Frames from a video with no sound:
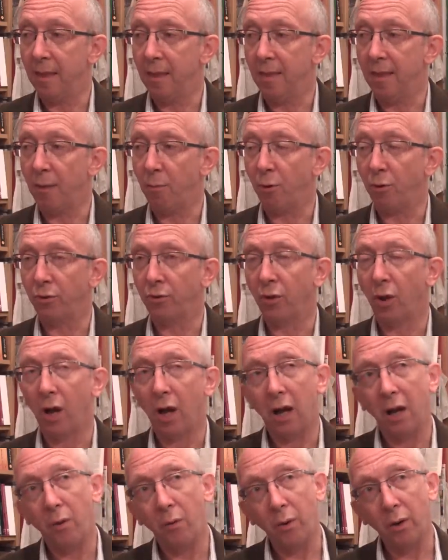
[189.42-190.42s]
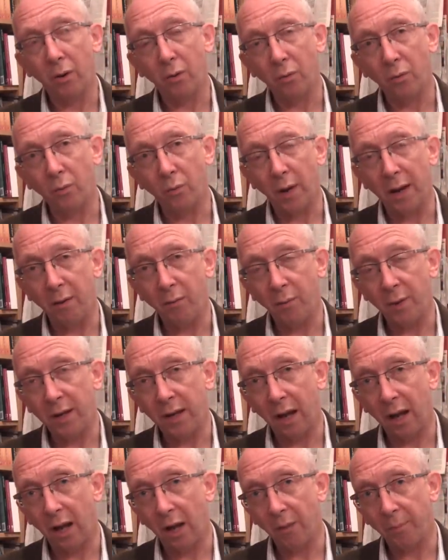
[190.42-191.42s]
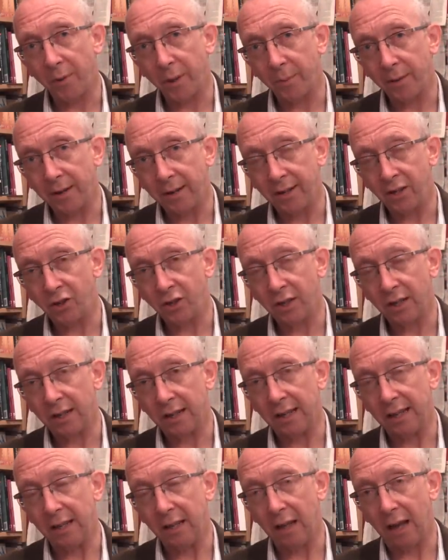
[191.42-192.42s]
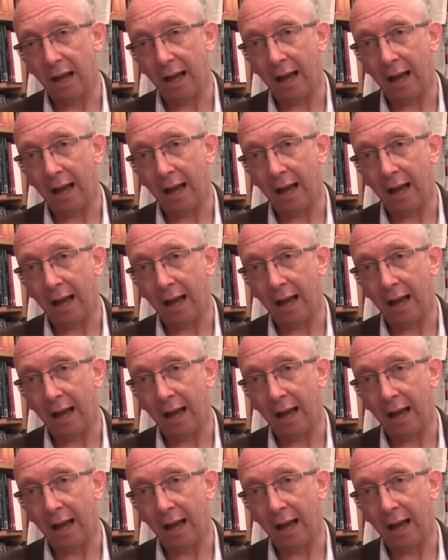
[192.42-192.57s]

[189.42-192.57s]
there was, when we opened up initially,